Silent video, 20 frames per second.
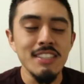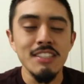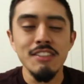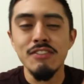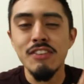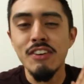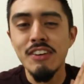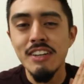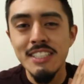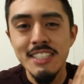It's a
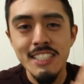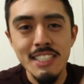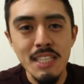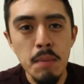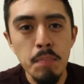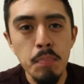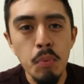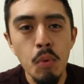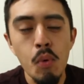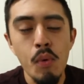very
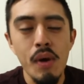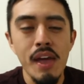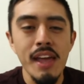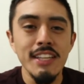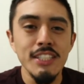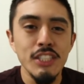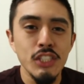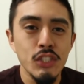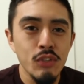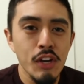simple
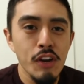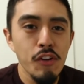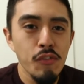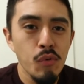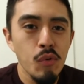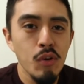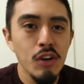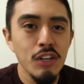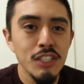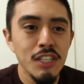and
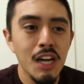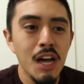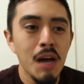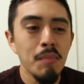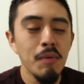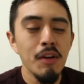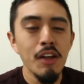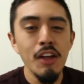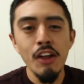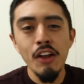straightforward
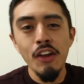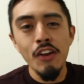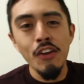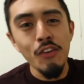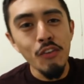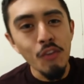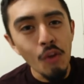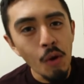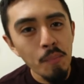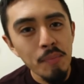job.
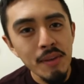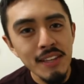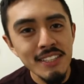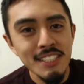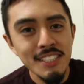Don't be